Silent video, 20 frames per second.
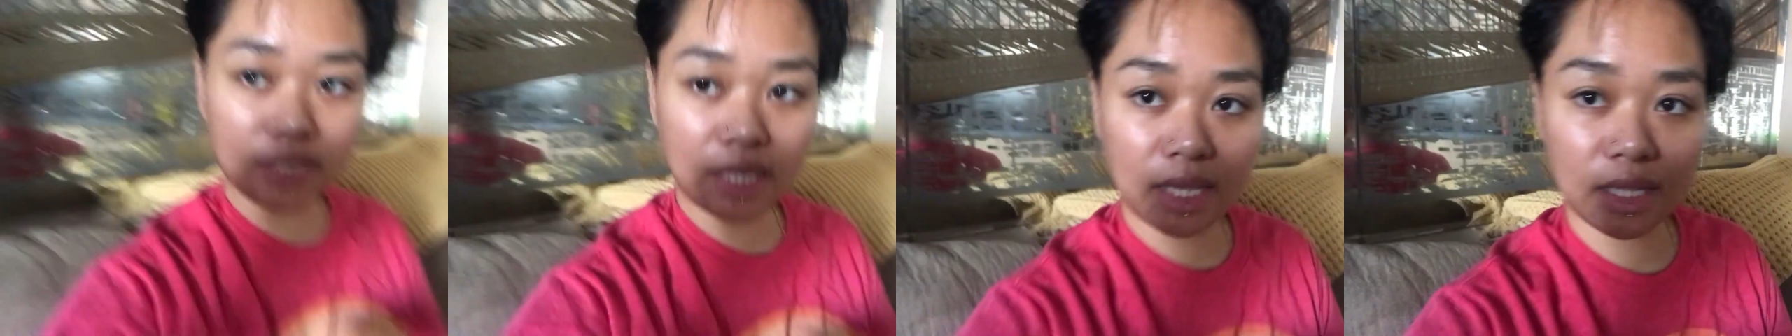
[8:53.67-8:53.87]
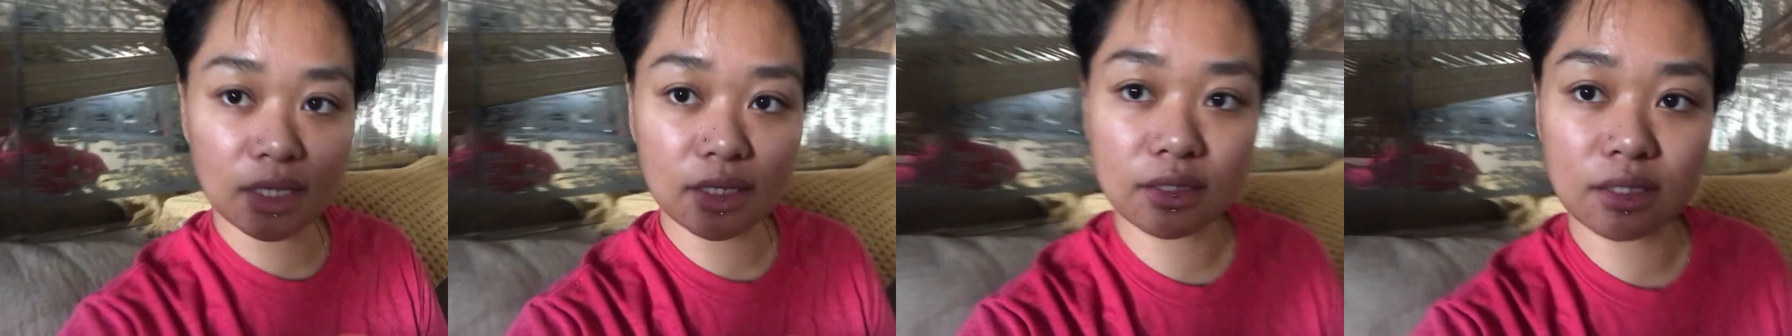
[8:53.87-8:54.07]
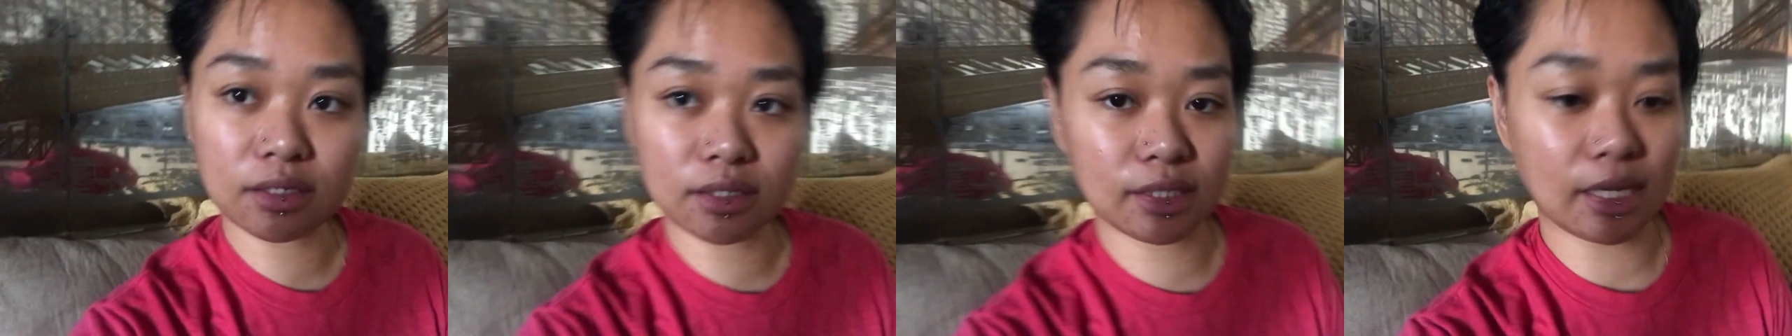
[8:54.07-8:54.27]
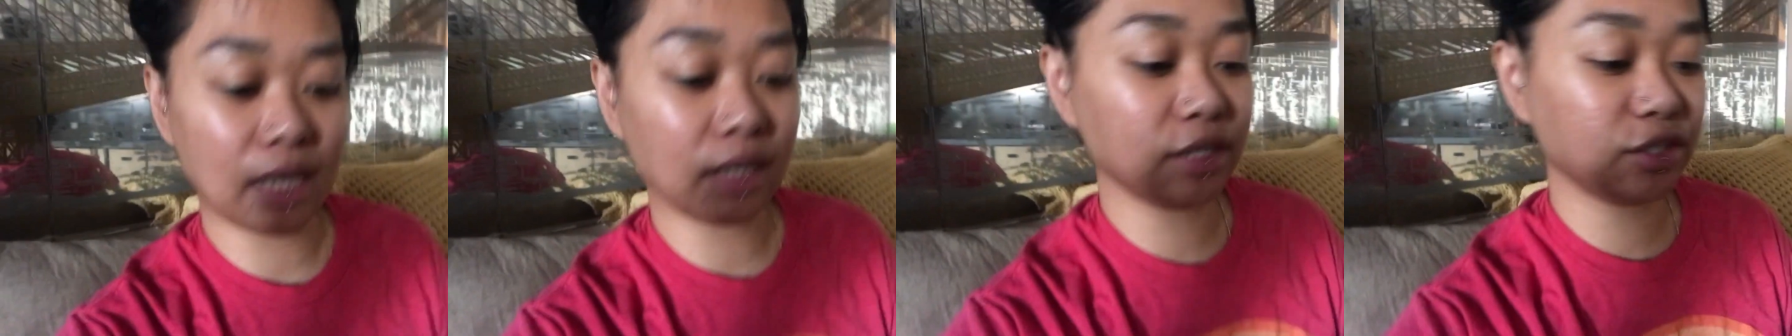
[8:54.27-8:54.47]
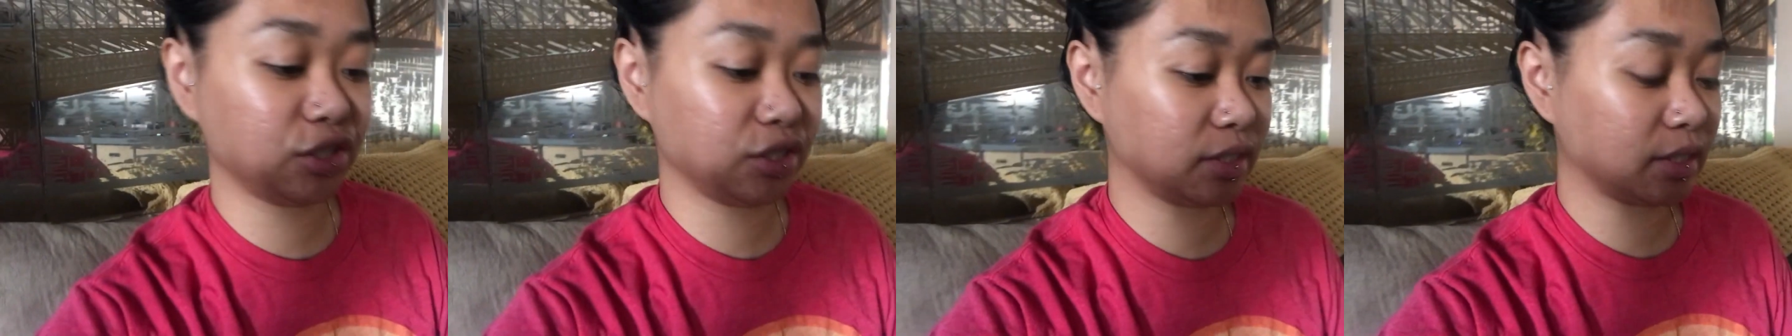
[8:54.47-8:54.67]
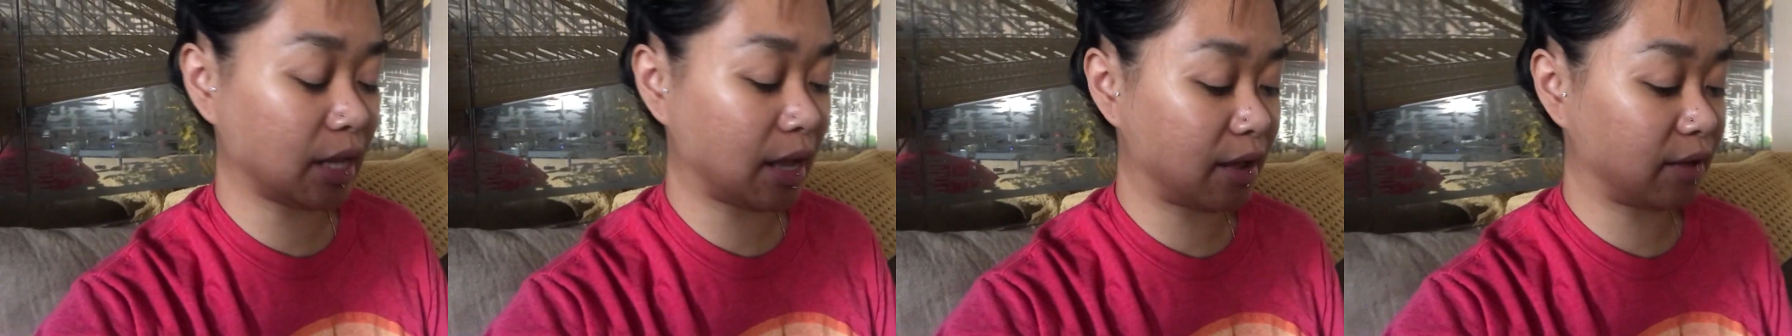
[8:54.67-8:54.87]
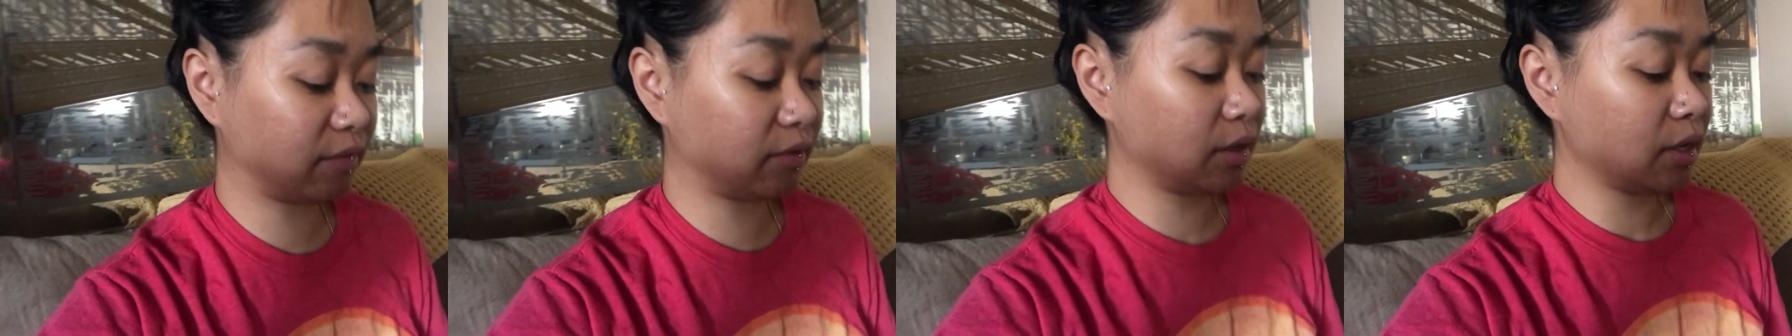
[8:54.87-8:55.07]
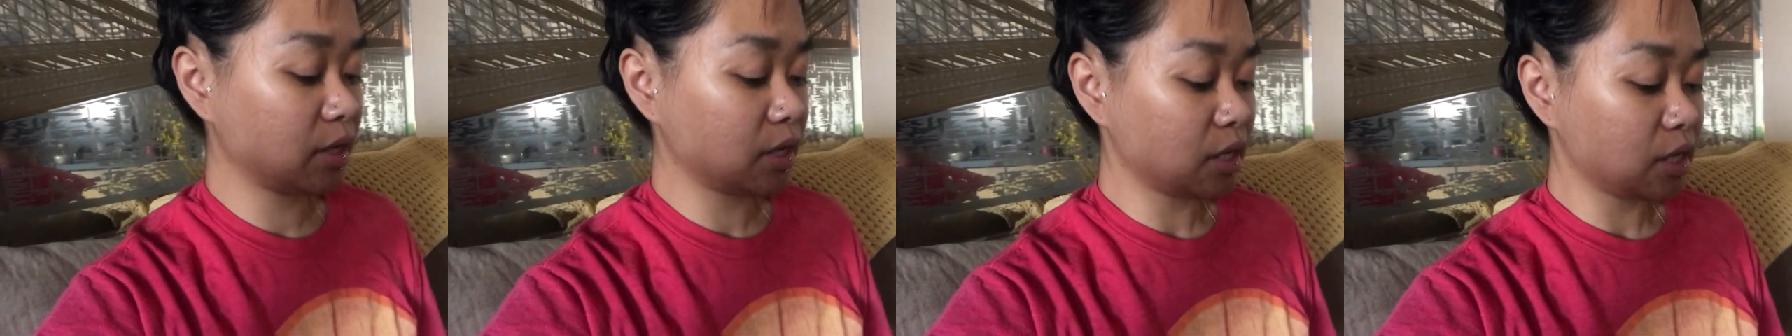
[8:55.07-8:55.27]
salad. The salad just have
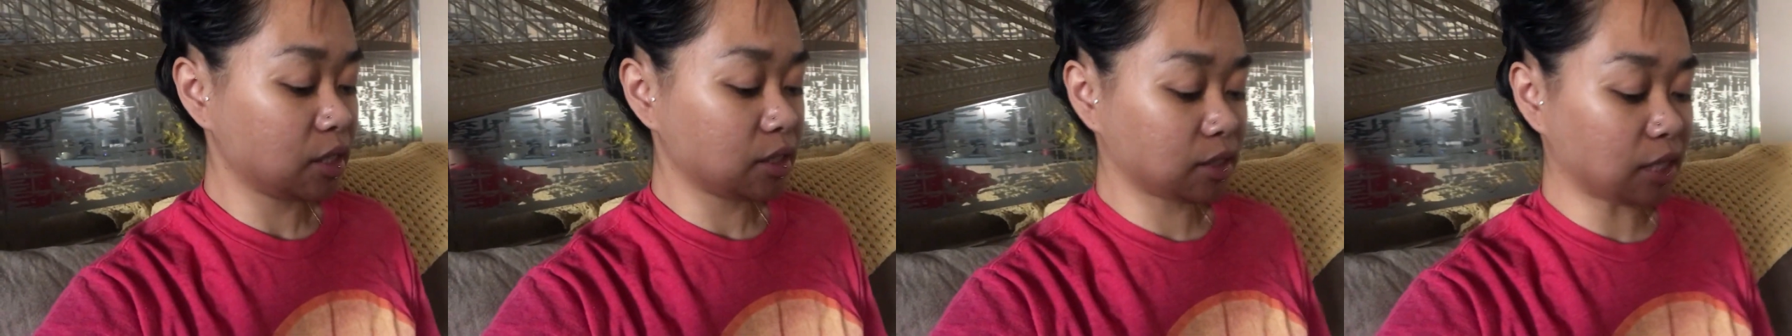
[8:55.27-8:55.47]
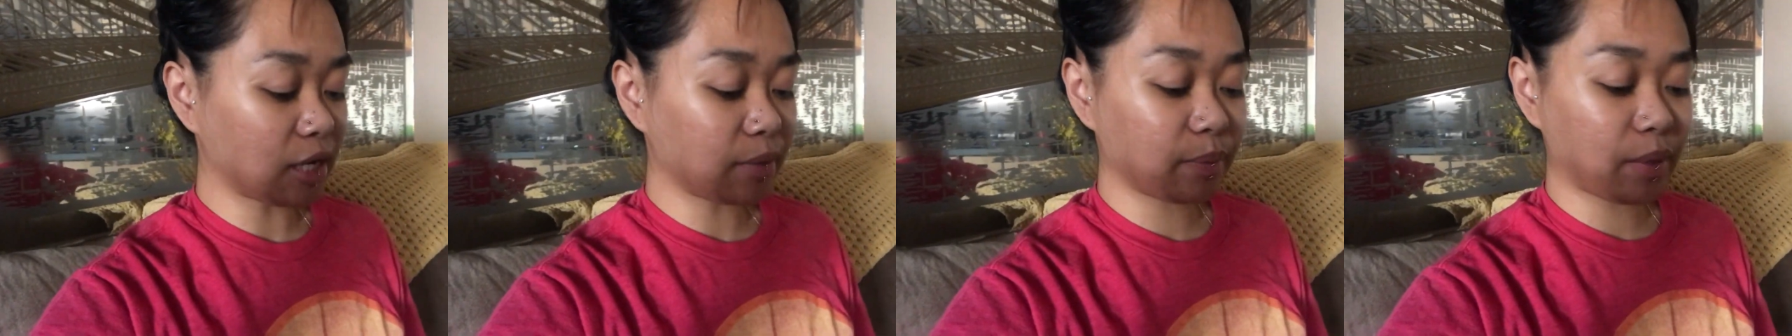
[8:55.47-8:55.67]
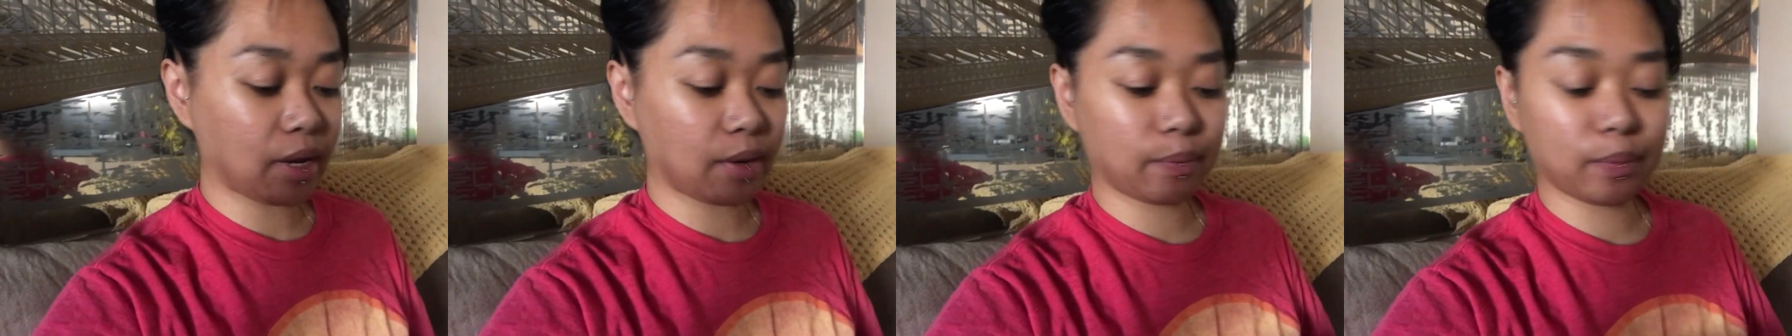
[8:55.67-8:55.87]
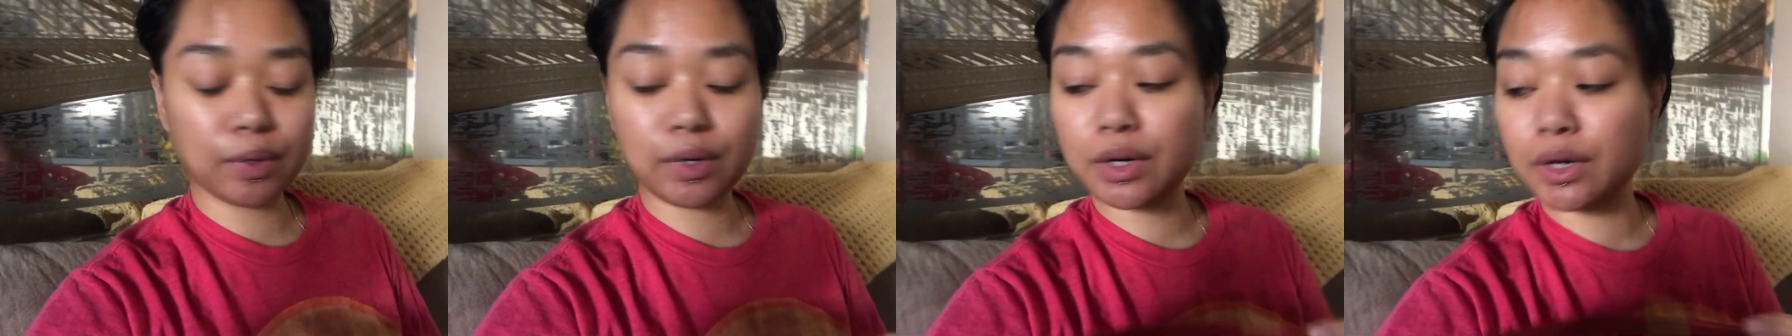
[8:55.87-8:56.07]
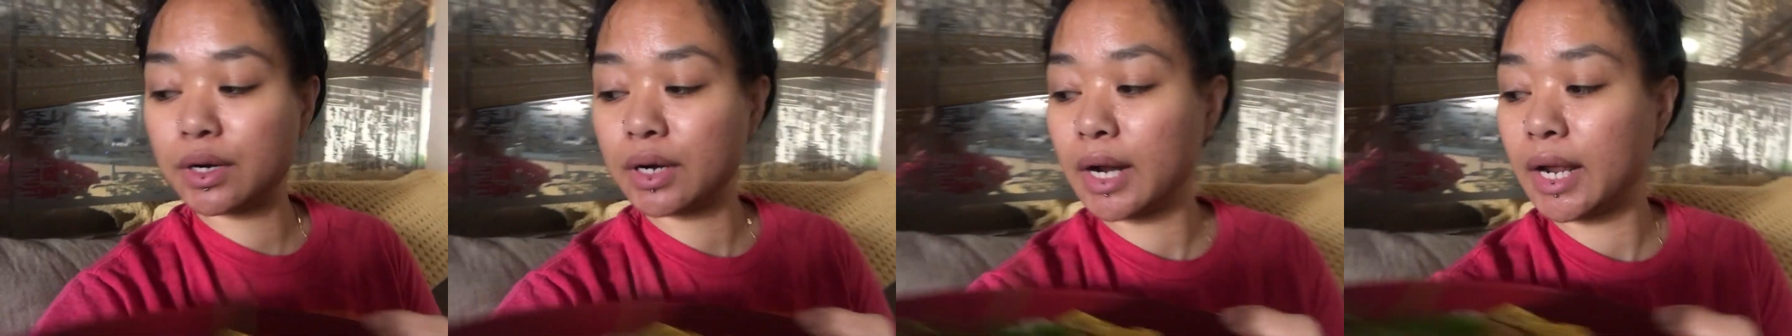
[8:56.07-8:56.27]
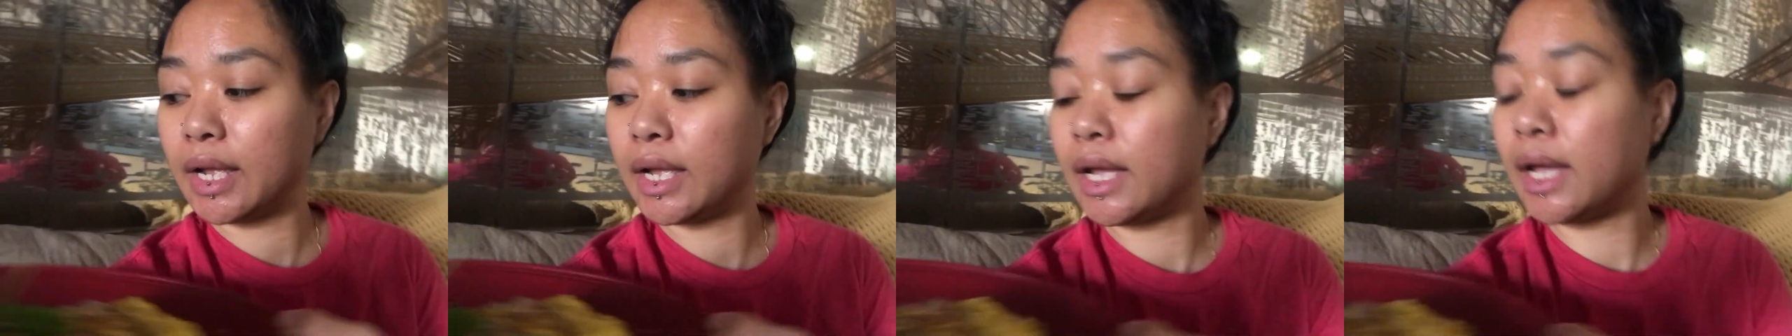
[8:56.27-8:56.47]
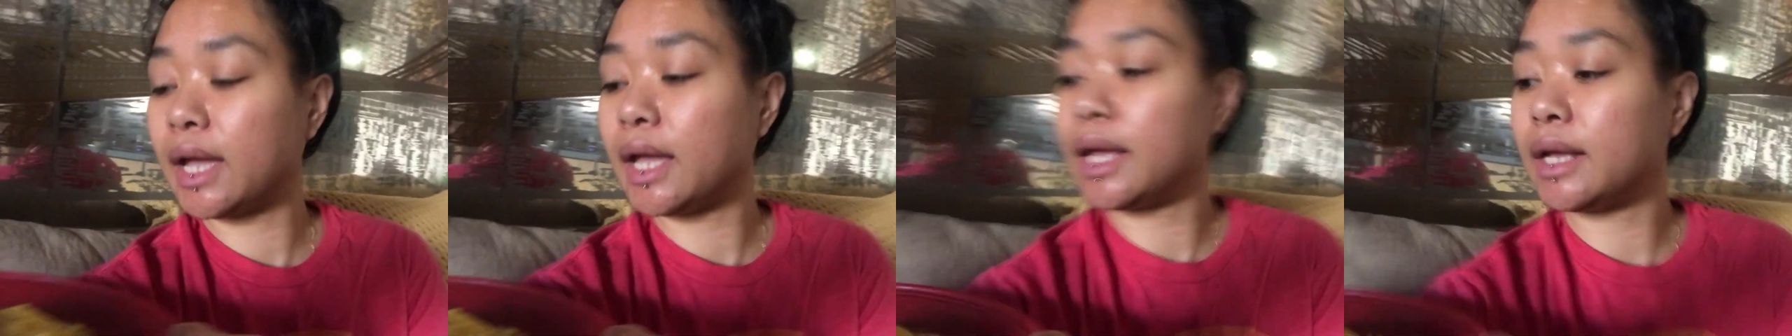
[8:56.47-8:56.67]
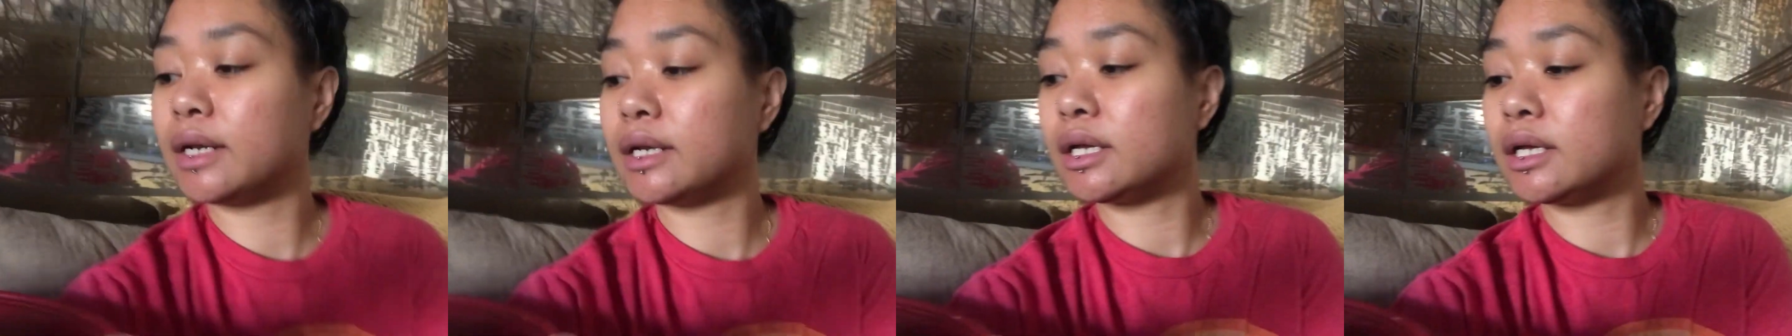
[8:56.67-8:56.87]
salt, pepper,
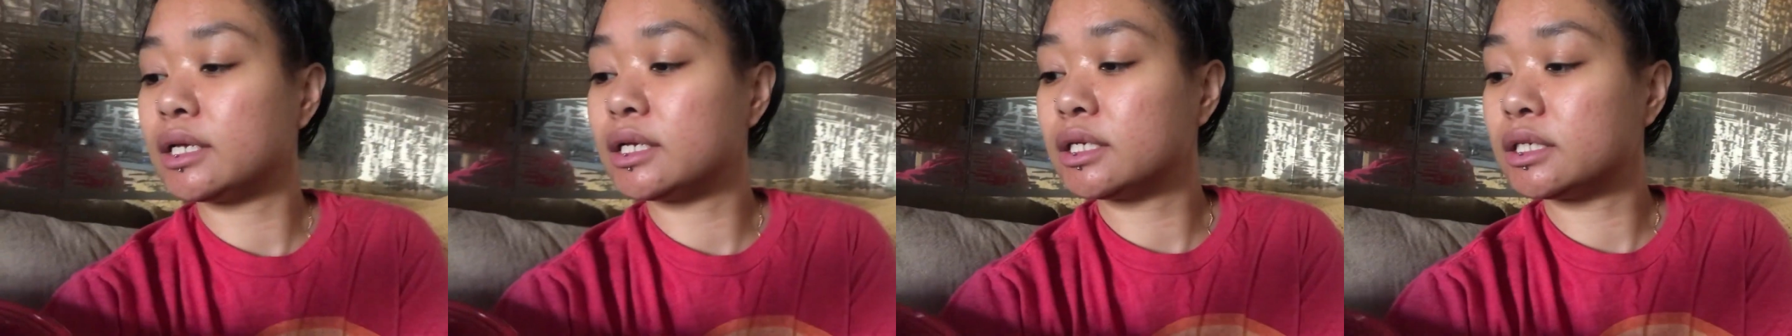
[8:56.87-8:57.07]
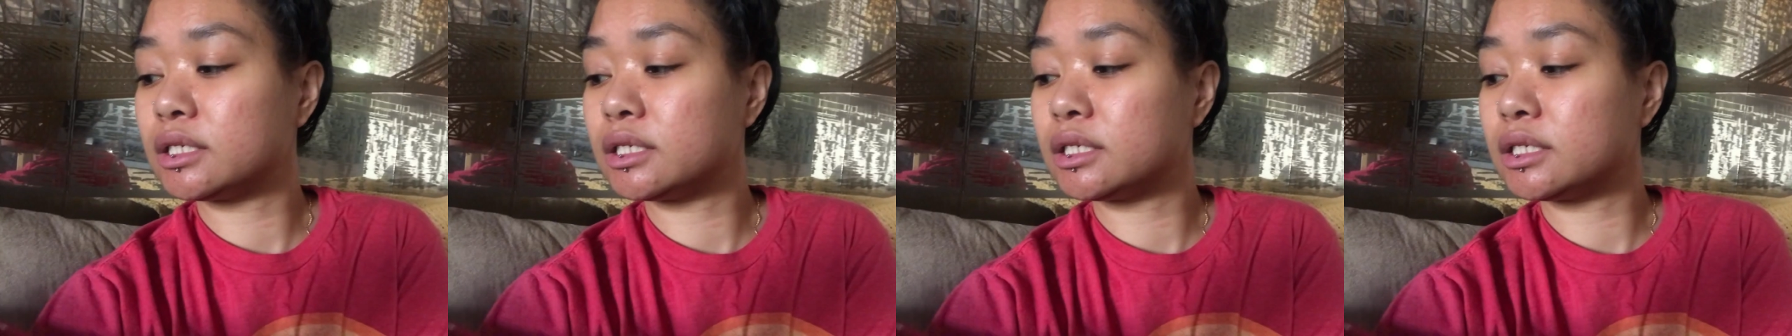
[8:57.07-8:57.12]
and